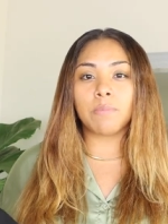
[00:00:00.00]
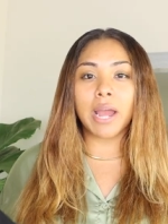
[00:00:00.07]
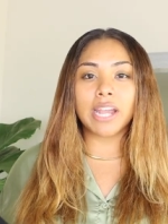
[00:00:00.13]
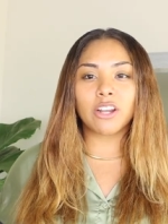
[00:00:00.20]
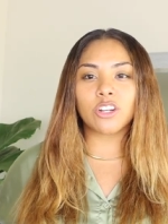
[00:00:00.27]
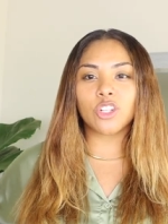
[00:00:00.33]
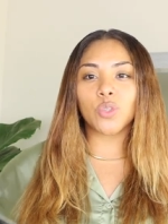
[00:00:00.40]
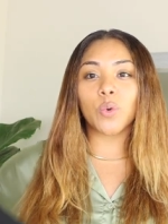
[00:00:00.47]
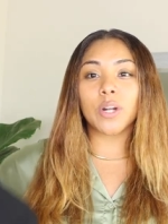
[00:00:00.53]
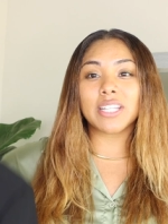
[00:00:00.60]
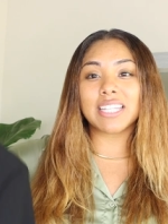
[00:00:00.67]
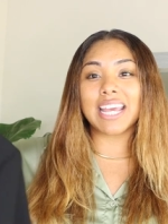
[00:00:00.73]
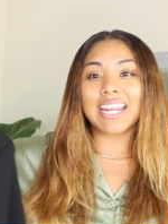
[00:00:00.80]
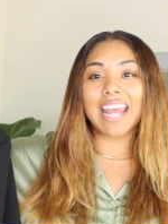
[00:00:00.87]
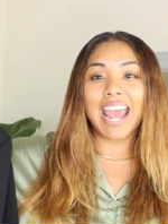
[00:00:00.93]
of biker
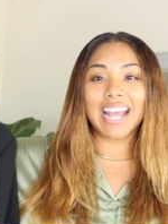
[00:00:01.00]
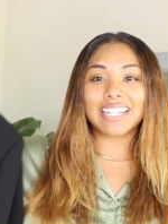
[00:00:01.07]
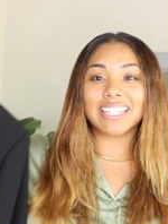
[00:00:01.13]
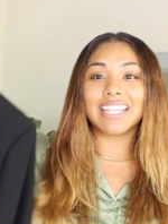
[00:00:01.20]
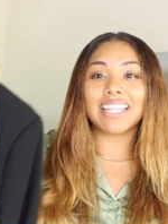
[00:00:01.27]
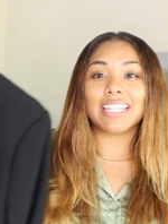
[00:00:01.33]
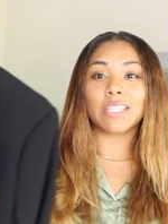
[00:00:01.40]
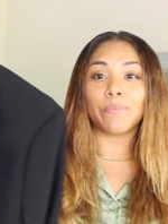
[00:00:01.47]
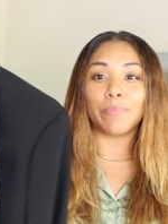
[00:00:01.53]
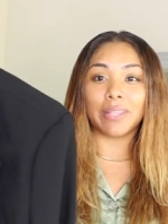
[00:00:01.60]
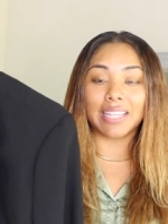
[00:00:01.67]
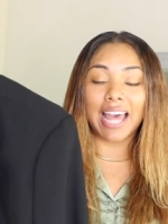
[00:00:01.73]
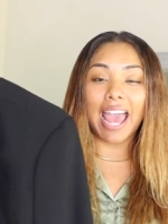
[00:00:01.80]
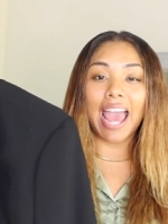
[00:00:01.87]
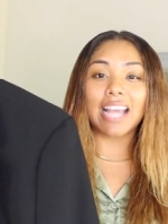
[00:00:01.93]
shorts and actually this
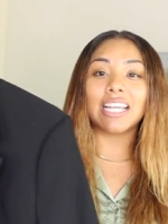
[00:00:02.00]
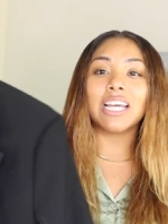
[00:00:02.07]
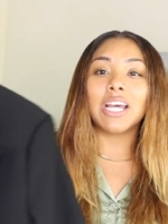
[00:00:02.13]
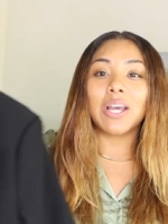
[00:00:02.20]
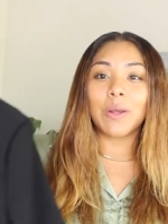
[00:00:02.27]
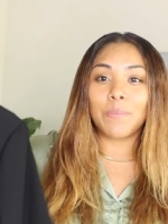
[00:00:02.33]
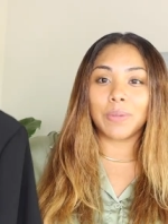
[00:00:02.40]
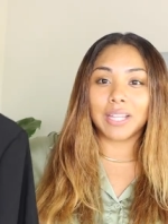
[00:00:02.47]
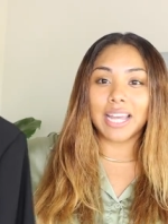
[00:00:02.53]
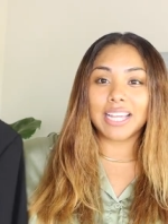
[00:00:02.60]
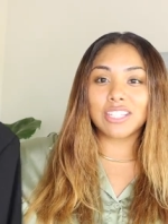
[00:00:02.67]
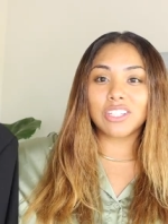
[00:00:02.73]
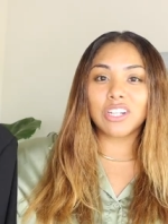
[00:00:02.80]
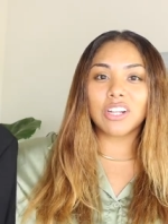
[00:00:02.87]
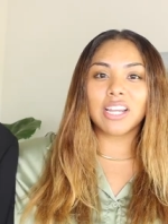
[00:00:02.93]
black
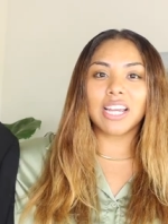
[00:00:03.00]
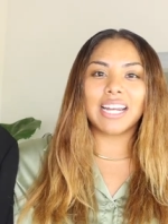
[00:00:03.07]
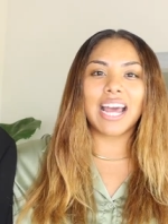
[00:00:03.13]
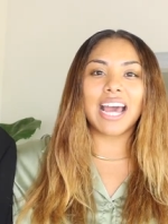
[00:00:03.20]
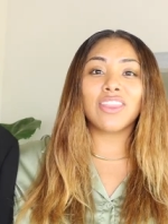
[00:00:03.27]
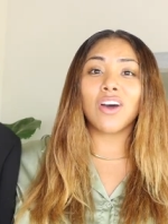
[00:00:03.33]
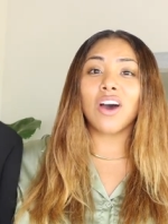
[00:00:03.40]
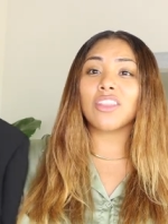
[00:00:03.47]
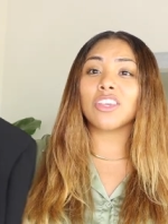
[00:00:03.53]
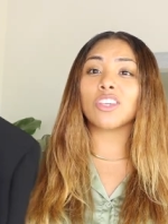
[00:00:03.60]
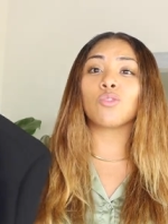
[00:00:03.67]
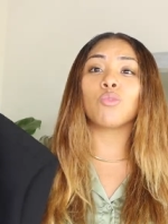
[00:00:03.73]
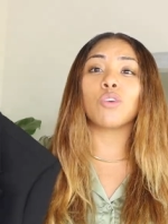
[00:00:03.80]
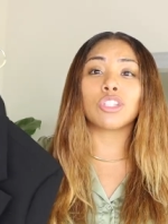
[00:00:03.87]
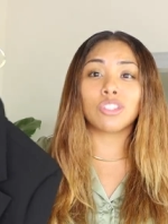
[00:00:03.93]
blazer, and I thought
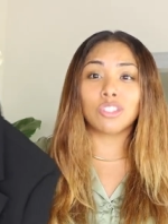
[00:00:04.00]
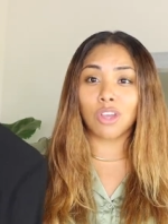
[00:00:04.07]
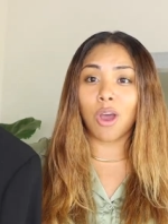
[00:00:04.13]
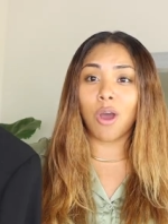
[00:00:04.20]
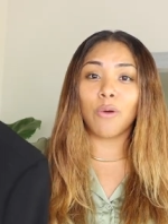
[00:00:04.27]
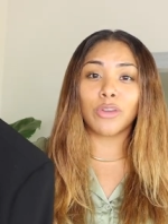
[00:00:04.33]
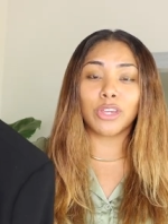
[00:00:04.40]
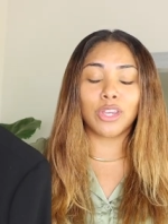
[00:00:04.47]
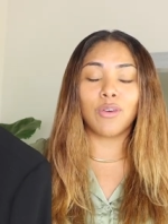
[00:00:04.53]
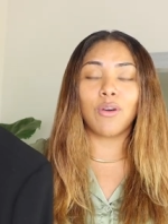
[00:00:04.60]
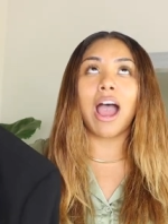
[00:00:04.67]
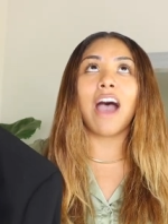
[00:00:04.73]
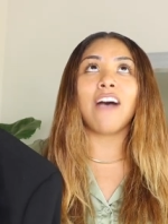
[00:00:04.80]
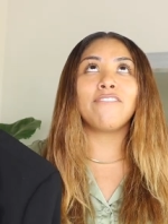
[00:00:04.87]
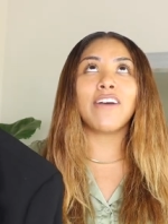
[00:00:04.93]
this was so cute.
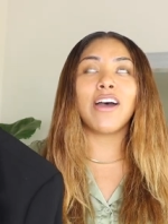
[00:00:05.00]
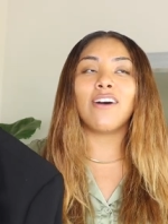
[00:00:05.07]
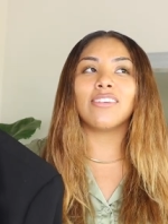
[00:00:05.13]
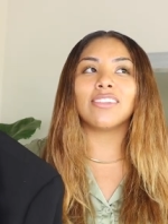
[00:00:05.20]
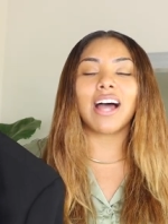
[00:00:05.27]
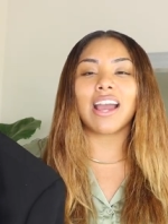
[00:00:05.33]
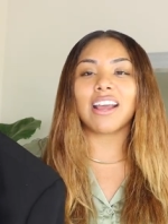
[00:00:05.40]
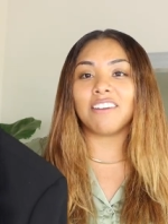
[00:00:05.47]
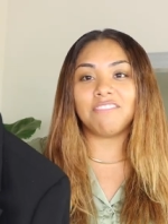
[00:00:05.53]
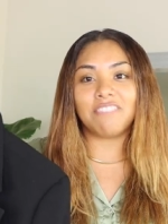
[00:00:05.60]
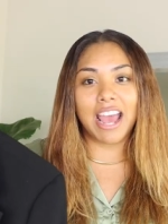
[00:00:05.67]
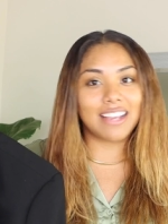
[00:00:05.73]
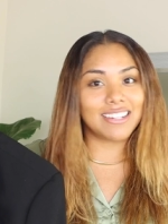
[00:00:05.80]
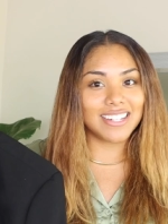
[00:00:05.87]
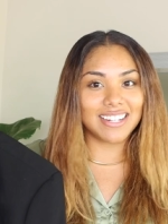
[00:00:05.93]
I felt like a
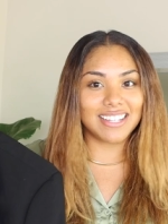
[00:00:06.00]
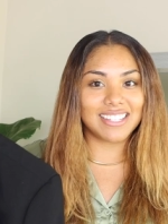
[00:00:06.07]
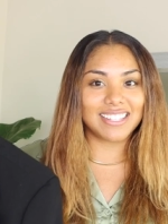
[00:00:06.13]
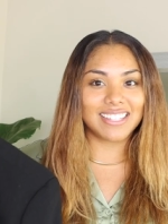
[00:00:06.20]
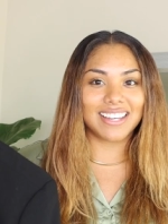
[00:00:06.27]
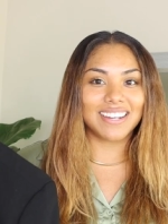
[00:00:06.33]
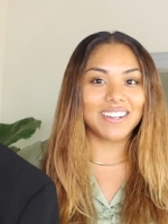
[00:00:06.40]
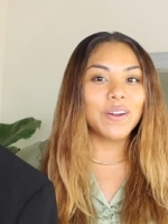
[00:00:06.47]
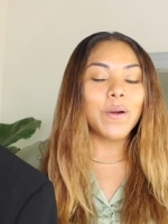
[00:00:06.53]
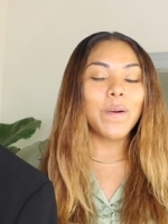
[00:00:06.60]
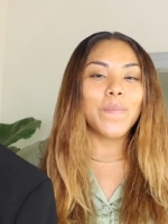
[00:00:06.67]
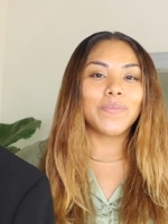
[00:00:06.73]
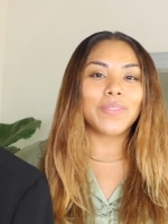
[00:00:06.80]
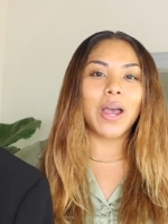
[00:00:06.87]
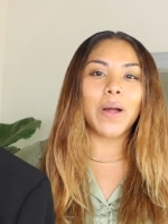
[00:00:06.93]
fashionista,
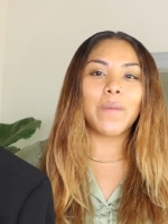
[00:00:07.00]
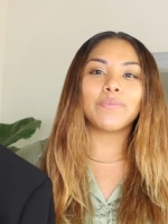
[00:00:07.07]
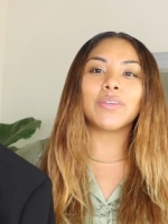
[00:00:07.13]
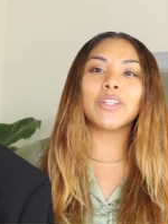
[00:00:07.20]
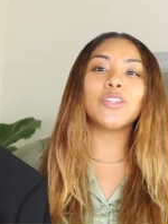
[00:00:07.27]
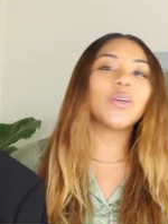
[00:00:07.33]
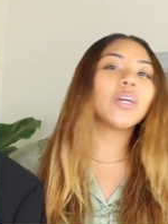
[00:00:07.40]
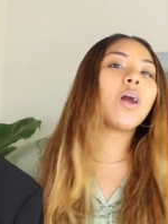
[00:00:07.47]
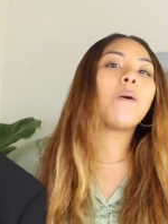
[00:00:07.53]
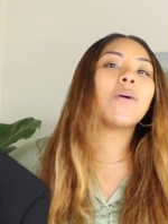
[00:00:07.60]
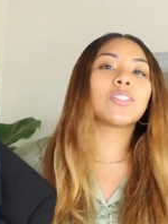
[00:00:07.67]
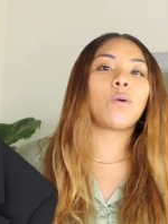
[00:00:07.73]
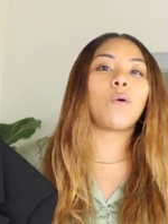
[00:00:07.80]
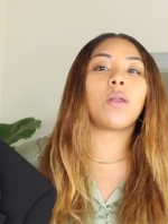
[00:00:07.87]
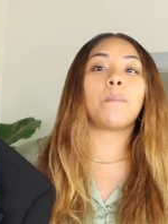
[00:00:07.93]
um, but you can
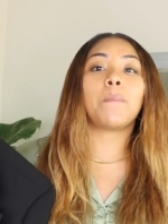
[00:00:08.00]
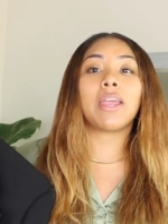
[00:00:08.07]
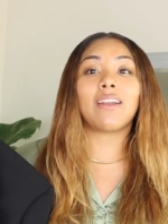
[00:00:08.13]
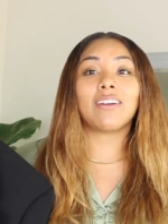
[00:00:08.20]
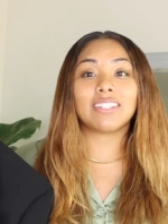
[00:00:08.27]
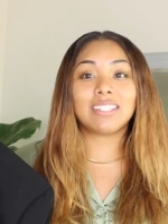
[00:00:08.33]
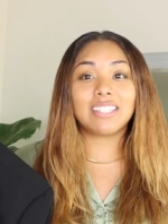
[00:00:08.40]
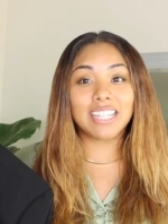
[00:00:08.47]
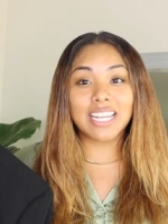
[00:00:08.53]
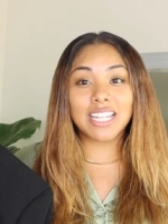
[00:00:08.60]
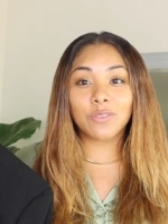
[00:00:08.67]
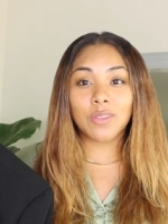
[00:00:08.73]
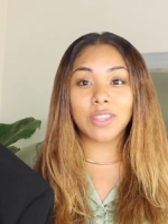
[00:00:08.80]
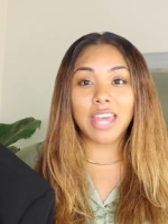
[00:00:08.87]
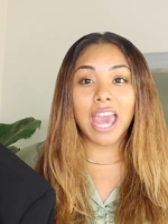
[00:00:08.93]
always throw on a pair of
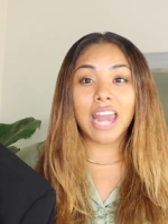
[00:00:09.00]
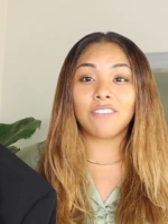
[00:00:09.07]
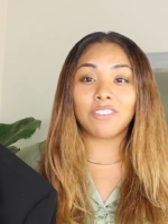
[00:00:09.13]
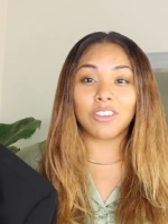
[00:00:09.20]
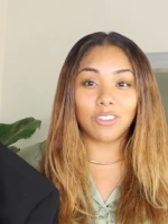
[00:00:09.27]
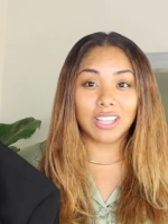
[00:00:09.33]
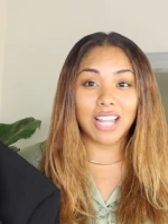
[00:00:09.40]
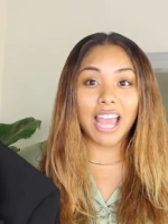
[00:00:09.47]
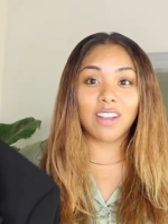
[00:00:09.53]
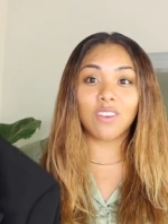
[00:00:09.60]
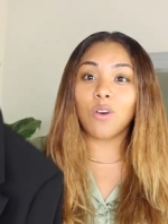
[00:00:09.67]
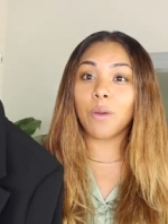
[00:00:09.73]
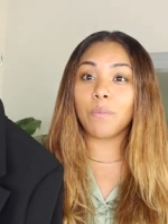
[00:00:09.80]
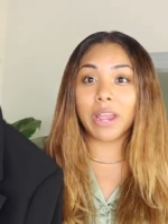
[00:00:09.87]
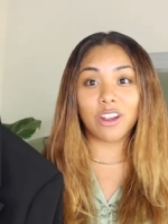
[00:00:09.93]
jeans with that if you'd like,
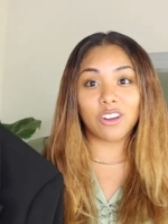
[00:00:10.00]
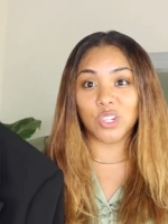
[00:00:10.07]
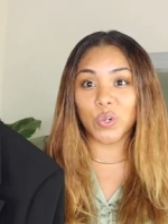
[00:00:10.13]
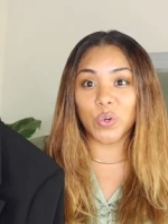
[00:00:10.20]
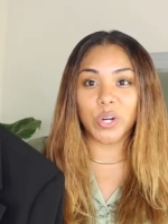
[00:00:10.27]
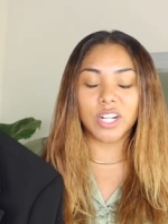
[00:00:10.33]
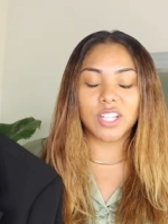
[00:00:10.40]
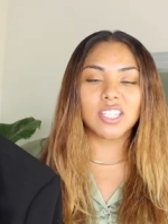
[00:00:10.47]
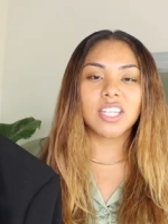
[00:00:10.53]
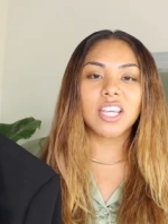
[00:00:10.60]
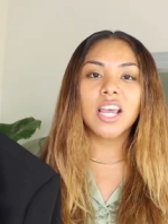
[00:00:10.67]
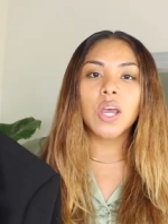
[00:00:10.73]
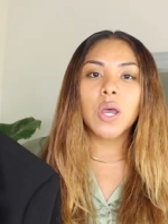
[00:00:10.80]
or a pair of shorts,